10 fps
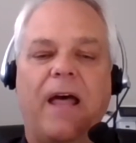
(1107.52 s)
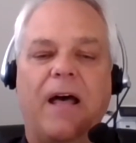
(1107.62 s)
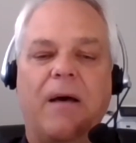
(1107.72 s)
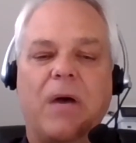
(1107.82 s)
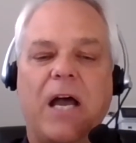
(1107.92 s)

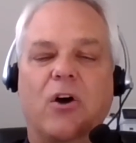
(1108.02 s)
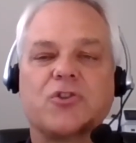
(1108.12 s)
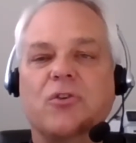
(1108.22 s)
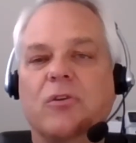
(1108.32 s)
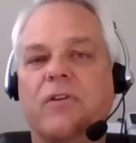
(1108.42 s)
I
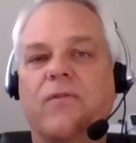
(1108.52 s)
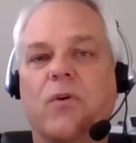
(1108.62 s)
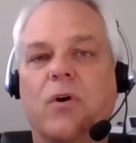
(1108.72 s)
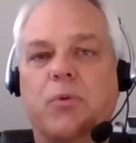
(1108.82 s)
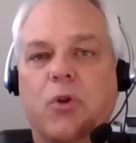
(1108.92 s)
also look
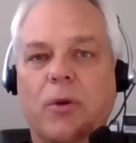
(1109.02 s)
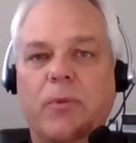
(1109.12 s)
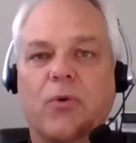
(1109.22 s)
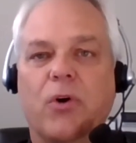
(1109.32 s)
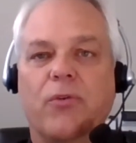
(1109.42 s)
for
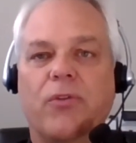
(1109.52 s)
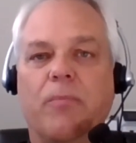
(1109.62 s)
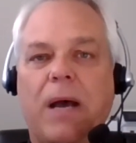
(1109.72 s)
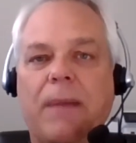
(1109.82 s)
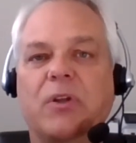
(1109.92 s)
employment growth
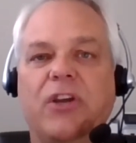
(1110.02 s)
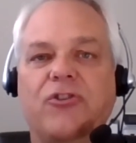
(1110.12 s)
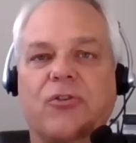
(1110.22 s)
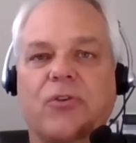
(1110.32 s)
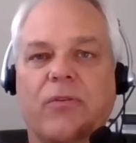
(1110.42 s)
and
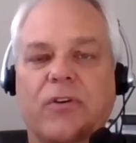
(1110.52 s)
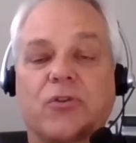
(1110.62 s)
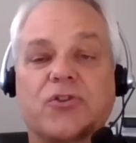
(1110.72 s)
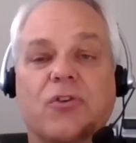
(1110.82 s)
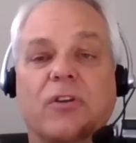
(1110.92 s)
population growth.
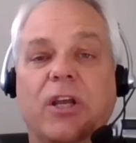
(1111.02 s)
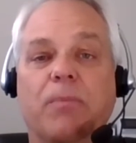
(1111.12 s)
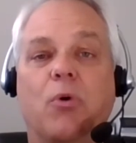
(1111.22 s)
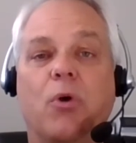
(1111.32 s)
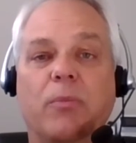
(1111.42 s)
Certainly
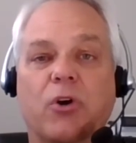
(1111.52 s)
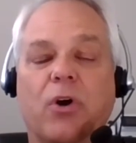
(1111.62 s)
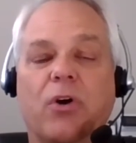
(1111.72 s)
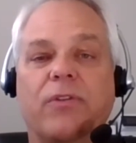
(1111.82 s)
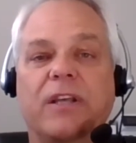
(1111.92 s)
employment
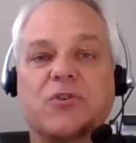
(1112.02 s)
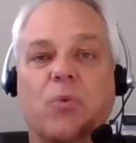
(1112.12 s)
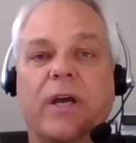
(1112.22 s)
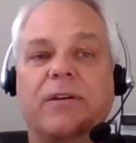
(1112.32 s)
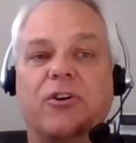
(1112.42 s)
growth is
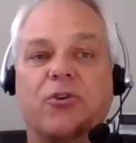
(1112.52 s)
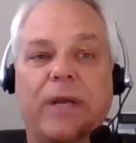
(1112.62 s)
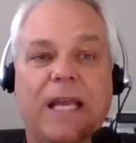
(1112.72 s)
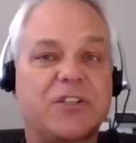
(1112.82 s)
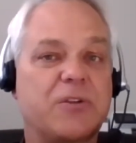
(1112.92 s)
what
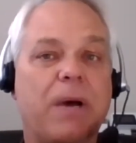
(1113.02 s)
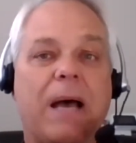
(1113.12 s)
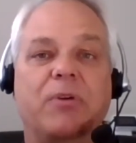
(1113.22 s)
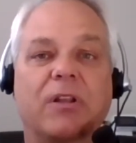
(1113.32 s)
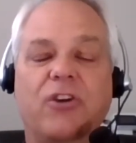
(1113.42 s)
creates the
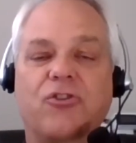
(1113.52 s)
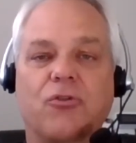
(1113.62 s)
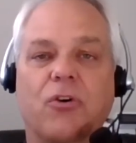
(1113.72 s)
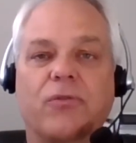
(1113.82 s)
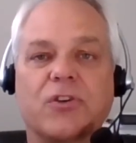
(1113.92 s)
population
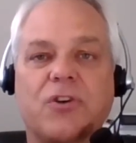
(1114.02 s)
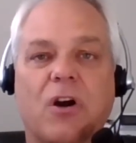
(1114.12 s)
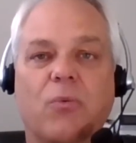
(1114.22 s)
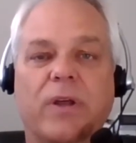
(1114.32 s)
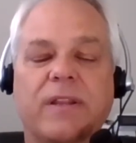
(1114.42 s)
growth to
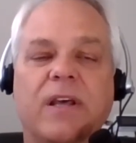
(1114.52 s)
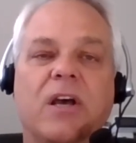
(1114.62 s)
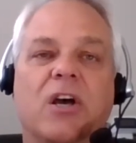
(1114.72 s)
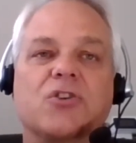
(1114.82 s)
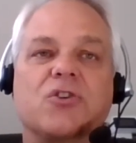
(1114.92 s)
start with.
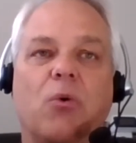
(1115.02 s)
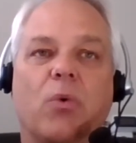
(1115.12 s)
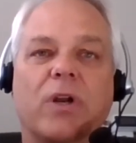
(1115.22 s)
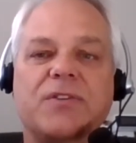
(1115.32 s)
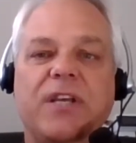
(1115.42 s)
So I
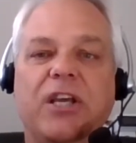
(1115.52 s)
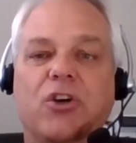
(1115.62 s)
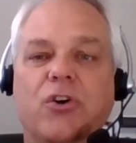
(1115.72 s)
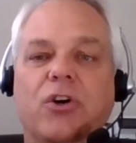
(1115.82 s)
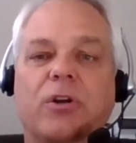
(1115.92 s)
want to see
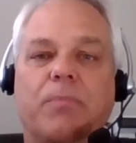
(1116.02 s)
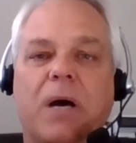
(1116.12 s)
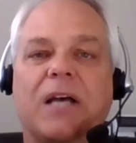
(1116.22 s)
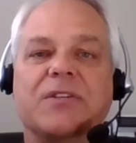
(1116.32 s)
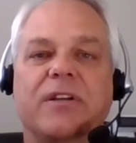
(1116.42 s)
good,
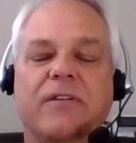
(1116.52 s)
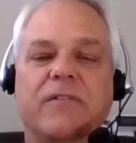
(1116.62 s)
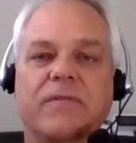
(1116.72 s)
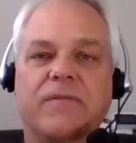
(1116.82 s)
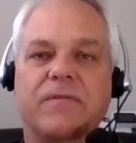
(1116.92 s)

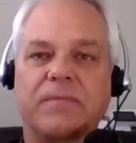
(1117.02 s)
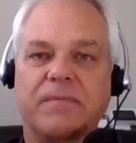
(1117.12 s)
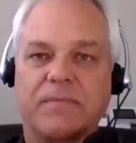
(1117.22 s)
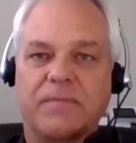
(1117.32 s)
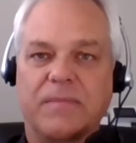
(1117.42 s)
positive
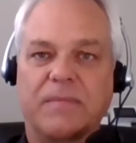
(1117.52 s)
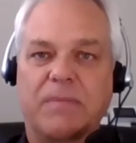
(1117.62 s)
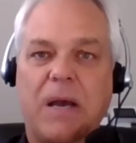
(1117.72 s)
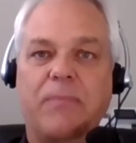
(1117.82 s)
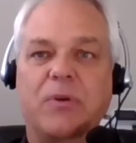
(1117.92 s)

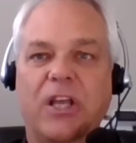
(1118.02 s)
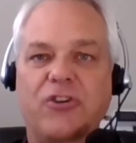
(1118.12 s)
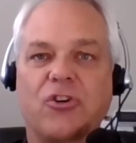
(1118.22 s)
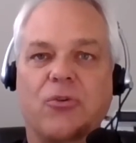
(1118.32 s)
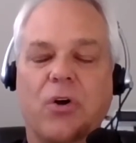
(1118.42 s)

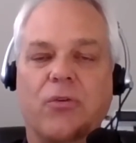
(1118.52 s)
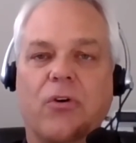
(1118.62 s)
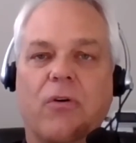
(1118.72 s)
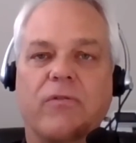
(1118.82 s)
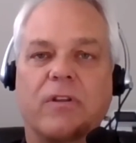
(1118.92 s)
population
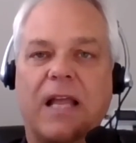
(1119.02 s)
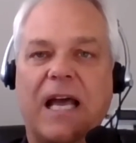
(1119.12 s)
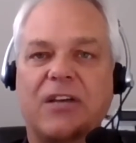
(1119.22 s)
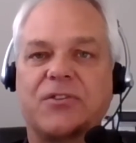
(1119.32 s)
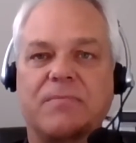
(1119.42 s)
growth over the
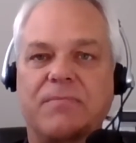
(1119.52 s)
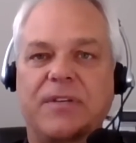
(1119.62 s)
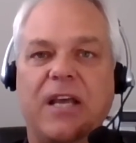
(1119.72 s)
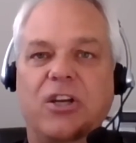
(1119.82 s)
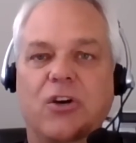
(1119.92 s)
last
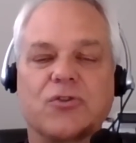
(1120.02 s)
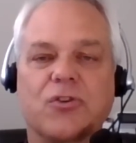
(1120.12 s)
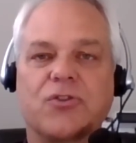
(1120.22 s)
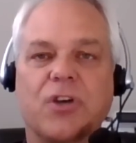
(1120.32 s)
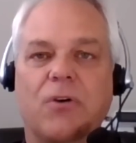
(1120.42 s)
10
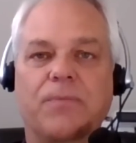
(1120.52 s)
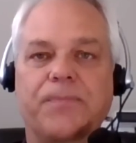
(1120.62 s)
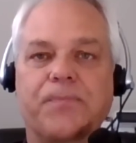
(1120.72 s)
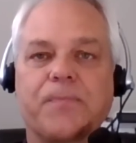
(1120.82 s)
years or so.